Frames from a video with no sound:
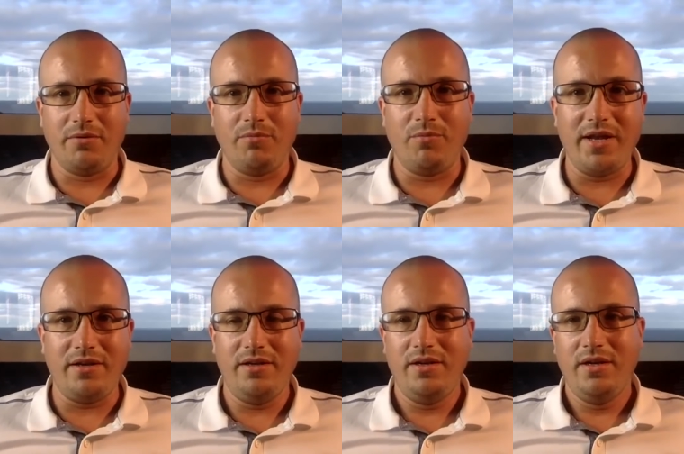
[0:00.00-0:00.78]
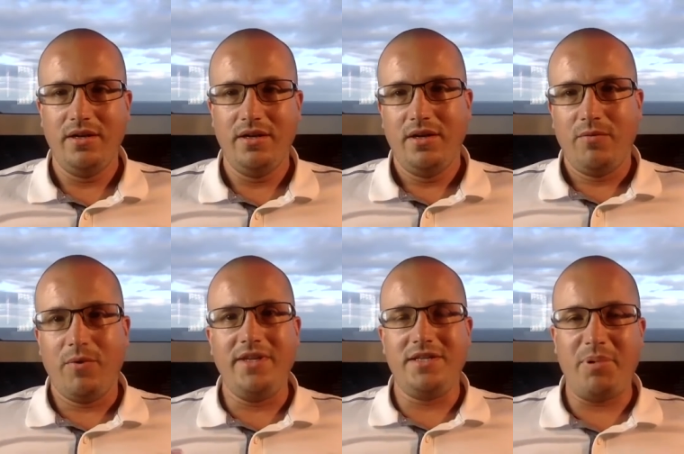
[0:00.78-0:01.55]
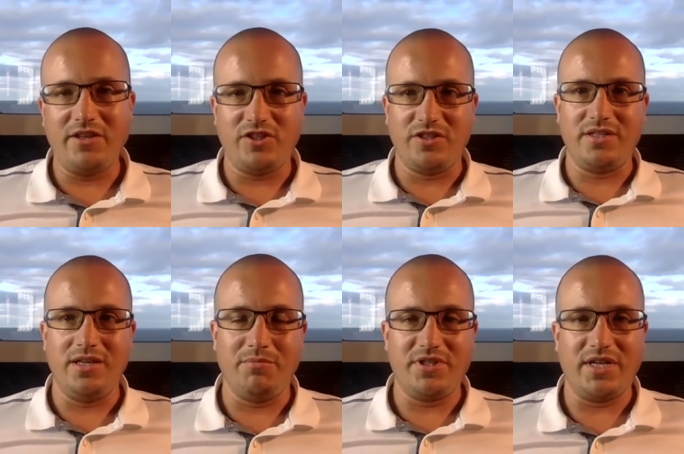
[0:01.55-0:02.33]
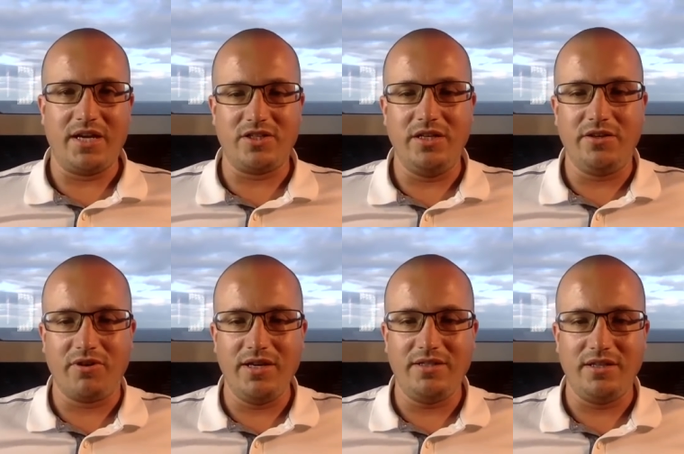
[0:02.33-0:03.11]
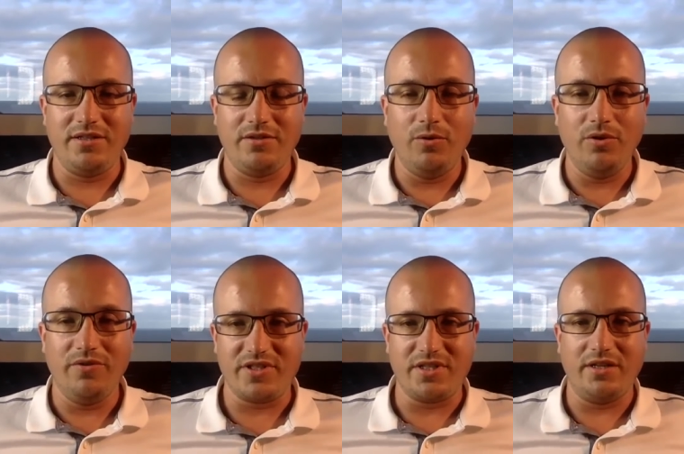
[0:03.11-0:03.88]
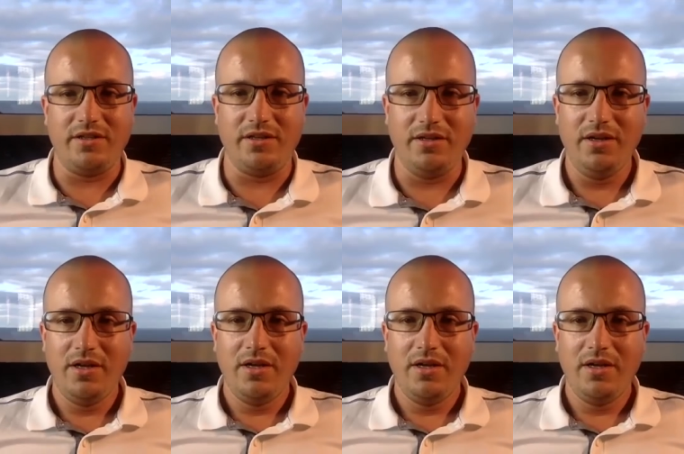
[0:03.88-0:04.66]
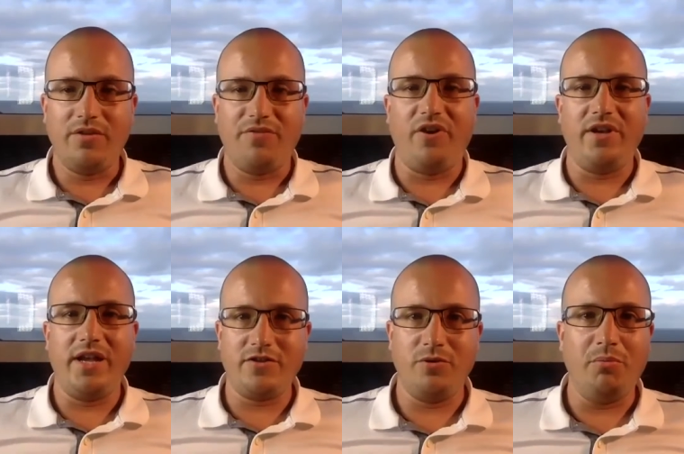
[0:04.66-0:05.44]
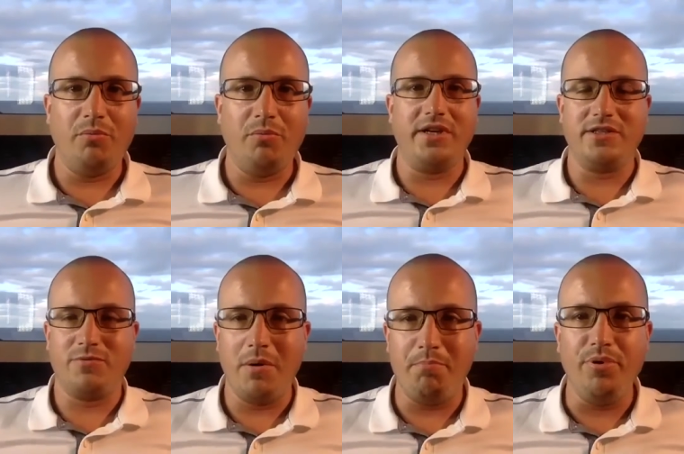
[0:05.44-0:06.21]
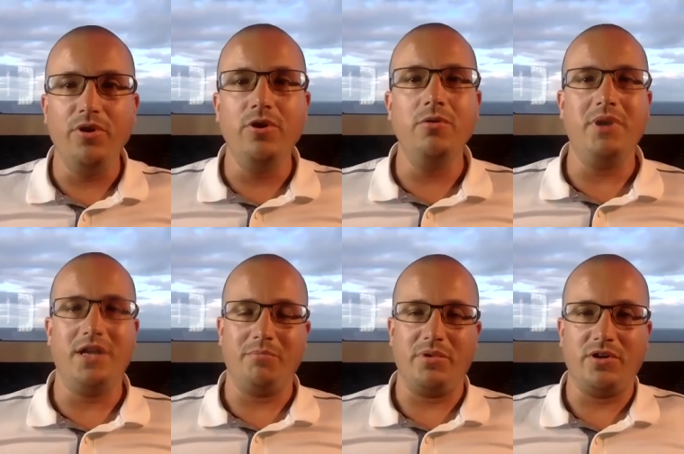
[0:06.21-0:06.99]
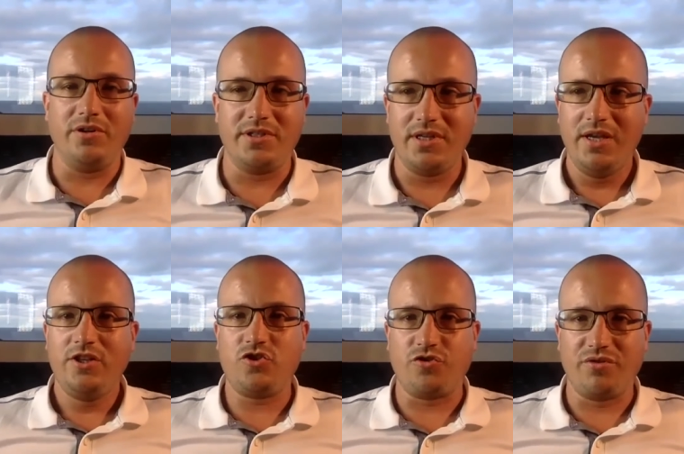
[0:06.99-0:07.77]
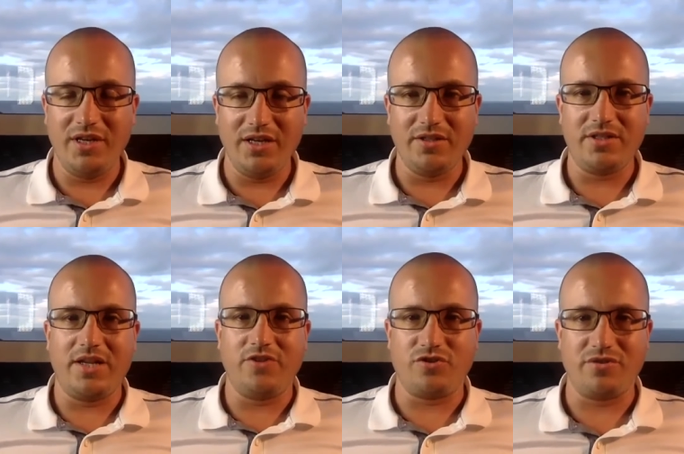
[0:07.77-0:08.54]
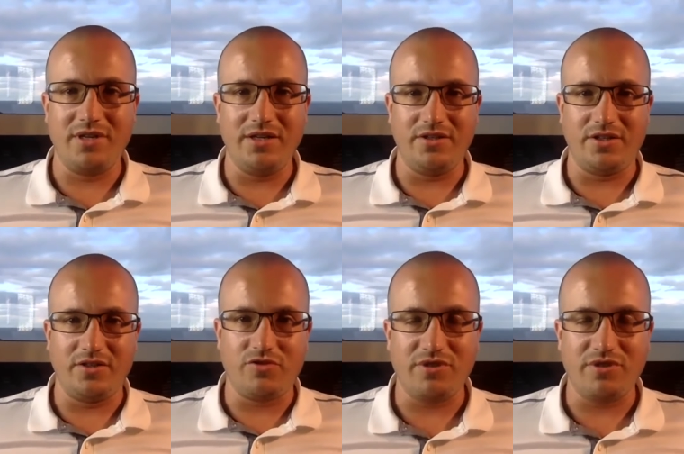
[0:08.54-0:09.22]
when this pension scheme was actually created, all of a sudden, the financial markets were booming because trillions and trillions and